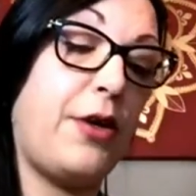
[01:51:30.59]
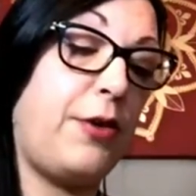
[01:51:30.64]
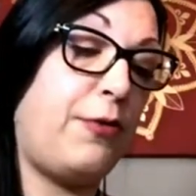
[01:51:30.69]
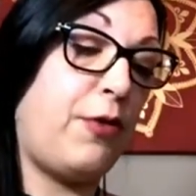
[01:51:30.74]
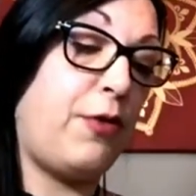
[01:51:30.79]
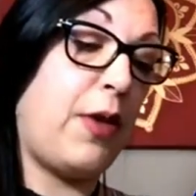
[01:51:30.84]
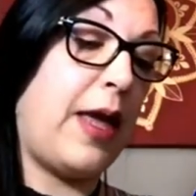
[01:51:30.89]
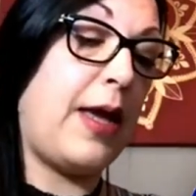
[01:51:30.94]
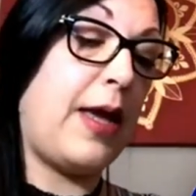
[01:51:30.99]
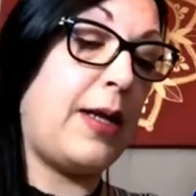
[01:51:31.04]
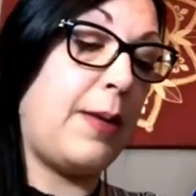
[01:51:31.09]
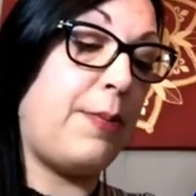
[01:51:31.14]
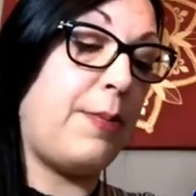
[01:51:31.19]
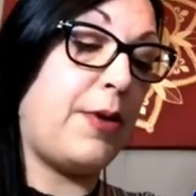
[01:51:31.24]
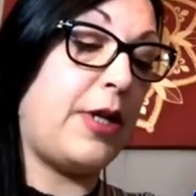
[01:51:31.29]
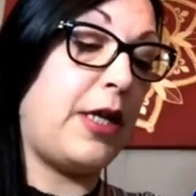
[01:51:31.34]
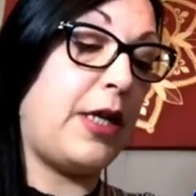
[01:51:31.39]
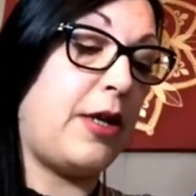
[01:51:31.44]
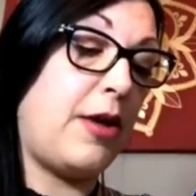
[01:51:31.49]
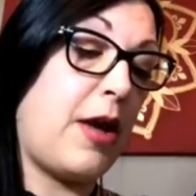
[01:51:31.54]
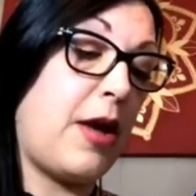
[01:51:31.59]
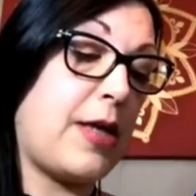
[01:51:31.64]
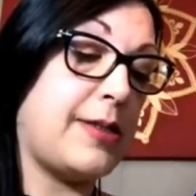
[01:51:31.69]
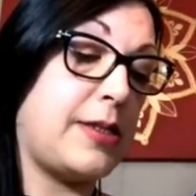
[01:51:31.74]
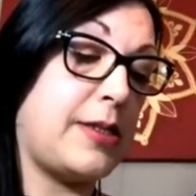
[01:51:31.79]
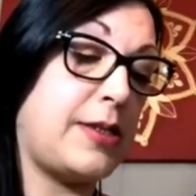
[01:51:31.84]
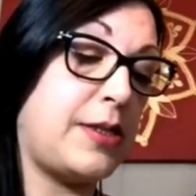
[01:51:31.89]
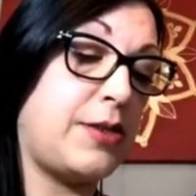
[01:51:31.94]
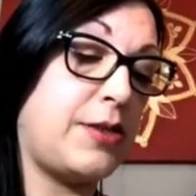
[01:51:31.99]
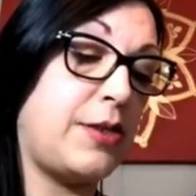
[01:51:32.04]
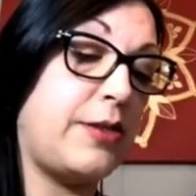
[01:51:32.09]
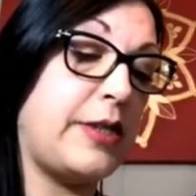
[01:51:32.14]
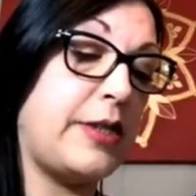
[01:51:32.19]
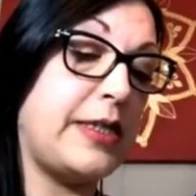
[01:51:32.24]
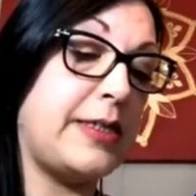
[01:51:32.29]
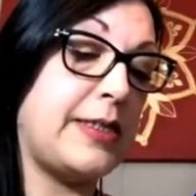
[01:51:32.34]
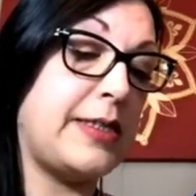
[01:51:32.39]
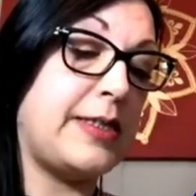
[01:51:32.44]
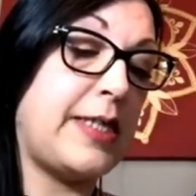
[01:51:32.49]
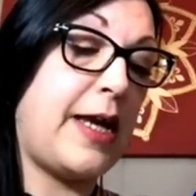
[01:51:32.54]
For anybody who has a story
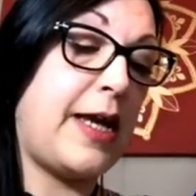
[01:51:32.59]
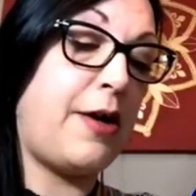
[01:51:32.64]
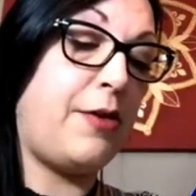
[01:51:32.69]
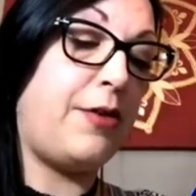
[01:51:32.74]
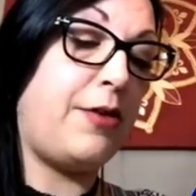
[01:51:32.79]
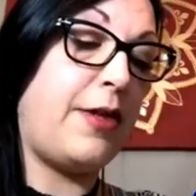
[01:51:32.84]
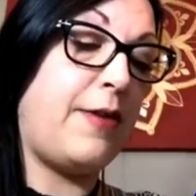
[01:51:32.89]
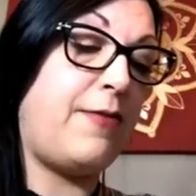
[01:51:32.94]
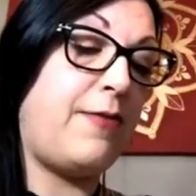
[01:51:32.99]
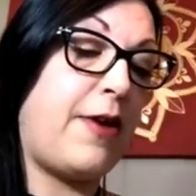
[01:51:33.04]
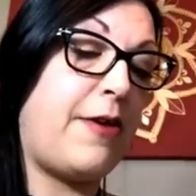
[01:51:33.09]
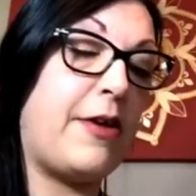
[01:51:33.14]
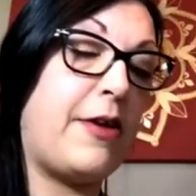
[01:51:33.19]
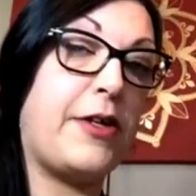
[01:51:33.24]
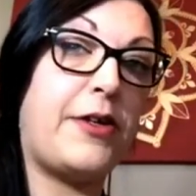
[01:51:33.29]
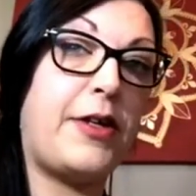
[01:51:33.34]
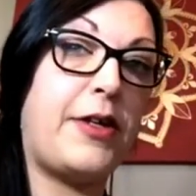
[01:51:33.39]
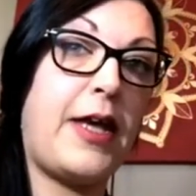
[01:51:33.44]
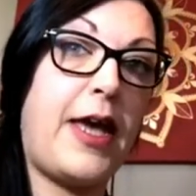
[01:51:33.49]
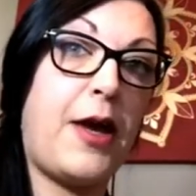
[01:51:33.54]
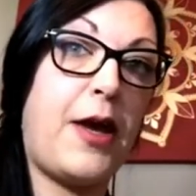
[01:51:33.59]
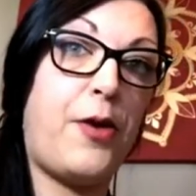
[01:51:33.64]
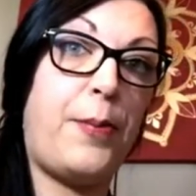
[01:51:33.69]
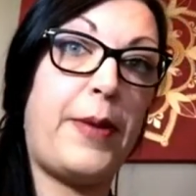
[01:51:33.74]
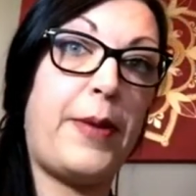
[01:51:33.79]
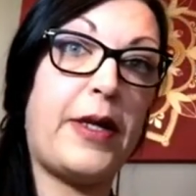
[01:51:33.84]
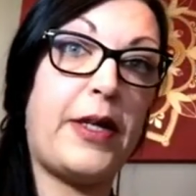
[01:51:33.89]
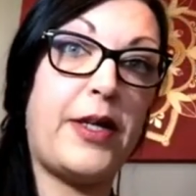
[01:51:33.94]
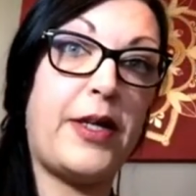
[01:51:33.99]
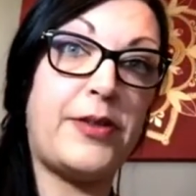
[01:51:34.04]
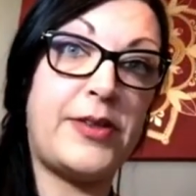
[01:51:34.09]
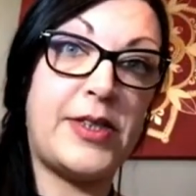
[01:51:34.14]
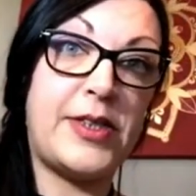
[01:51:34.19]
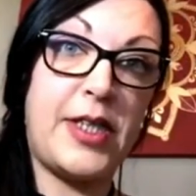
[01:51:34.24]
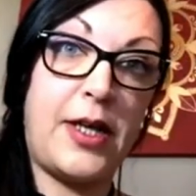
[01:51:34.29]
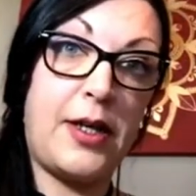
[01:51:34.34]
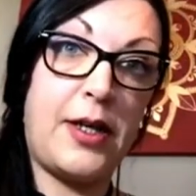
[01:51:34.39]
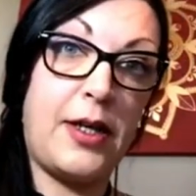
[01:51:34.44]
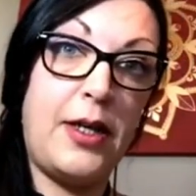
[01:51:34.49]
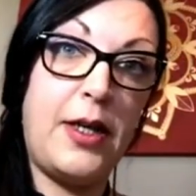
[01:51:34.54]
to tell, they're very good at helping you
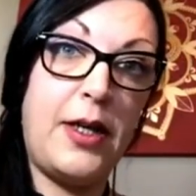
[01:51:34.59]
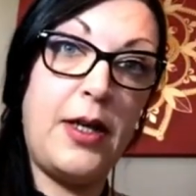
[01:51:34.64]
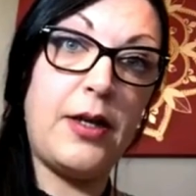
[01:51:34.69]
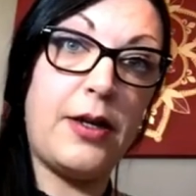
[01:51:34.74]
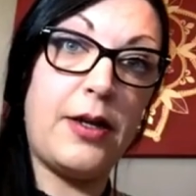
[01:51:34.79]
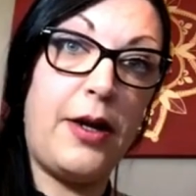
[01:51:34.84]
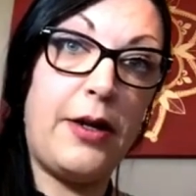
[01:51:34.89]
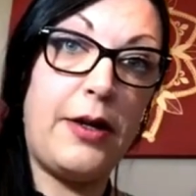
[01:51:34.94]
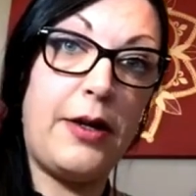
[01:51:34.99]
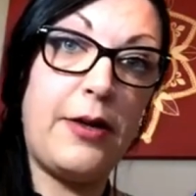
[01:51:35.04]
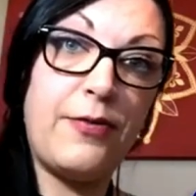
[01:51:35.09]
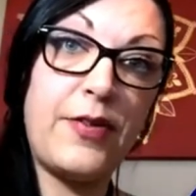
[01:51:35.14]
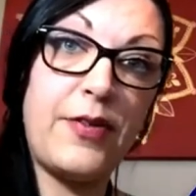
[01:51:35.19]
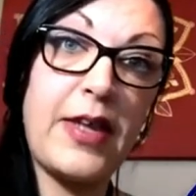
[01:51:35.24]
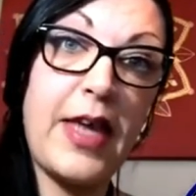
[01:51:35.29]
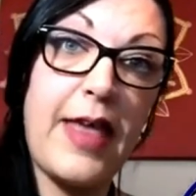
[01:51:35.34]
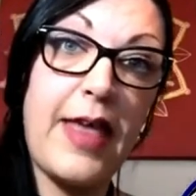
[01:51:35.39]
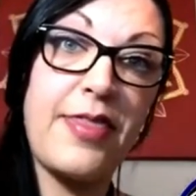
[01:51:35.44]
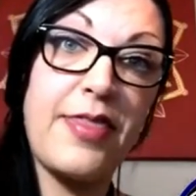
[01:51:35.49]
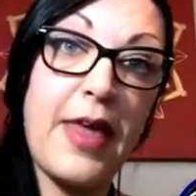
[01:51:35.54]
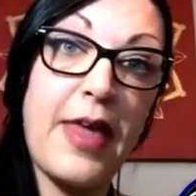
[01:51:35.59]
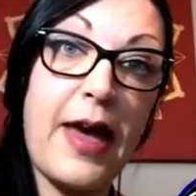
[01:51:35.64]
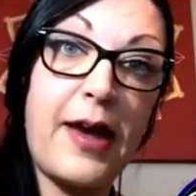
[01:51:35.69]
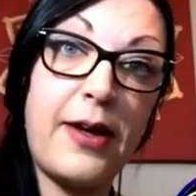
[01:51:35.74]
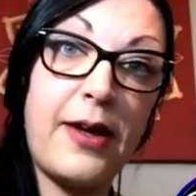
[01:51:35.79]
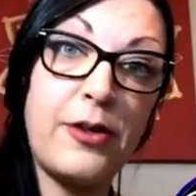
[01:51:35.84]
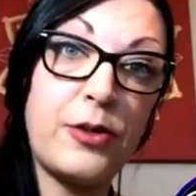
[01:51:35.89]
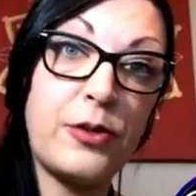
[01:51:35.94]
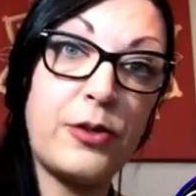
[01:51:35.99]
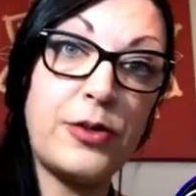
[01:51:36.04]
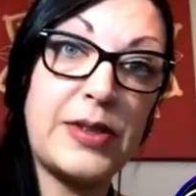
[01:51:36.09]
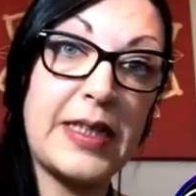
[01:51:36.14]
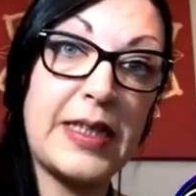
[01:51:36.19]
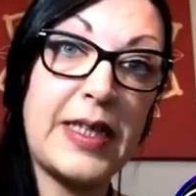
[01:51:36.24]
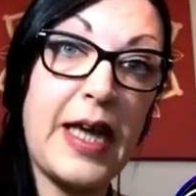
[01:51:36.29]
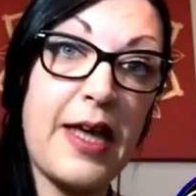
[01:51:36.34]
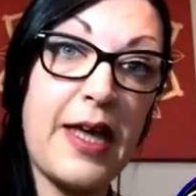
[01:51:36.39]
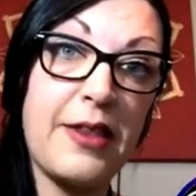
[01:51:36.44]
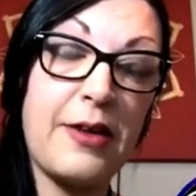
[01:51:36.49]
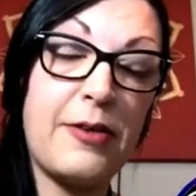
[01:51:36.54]
to kind of get that all
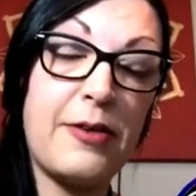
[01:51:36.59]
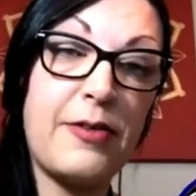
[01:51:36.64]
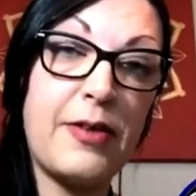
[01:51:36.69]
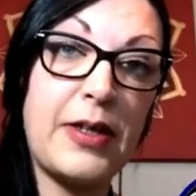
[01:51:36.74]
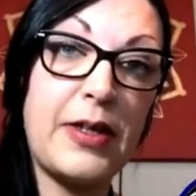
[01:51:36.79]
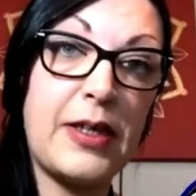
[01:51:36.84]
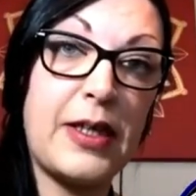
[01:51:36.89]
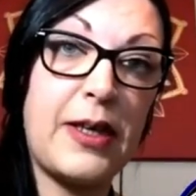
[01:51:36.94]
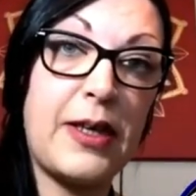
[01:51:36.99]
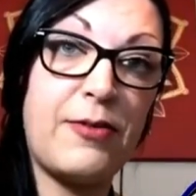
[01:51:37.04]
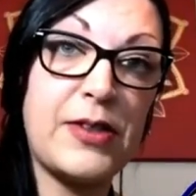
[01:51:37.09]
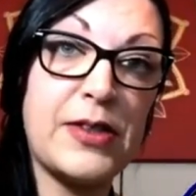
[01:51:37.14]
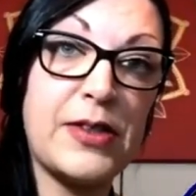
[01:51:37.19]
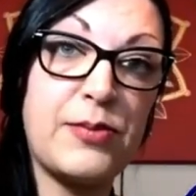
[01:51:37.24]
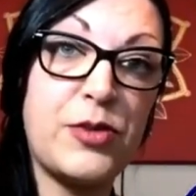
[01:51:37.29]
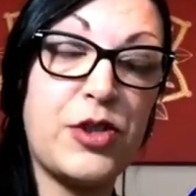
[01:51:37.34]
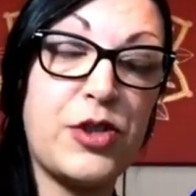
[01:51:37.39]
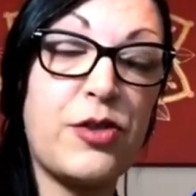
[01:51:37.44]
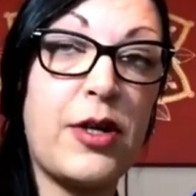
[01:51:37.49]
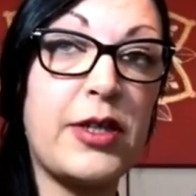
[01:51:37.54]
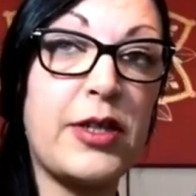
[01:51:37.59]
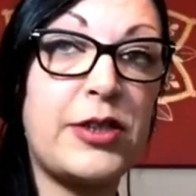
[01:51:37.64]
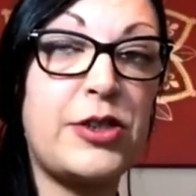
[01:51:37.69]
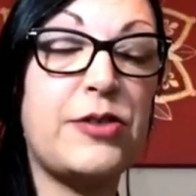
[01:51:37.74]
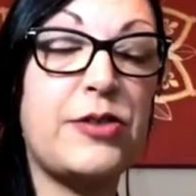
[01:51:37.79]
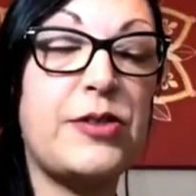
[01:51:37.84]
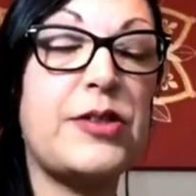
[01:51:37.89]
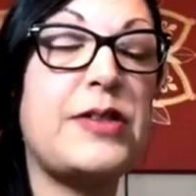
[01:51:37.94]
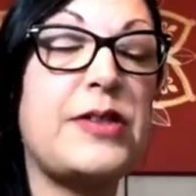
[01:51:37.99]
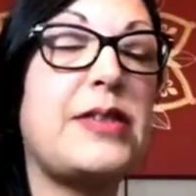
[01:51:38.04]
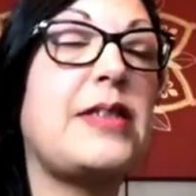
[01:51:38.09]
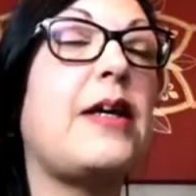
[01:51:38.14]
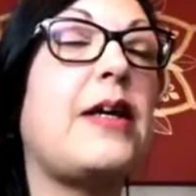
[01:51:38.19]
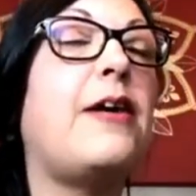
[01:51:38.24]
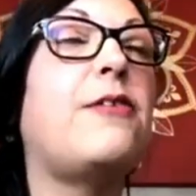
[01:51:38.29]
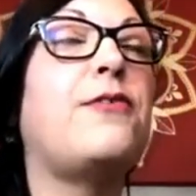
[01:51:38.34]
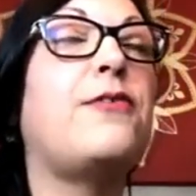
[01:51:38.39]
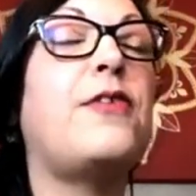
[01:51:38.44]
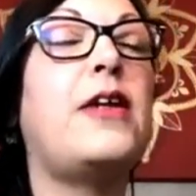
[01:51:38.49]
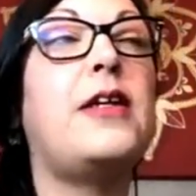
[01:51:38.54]
together and give you some structure and
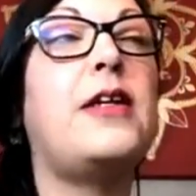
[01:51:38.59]
stuff.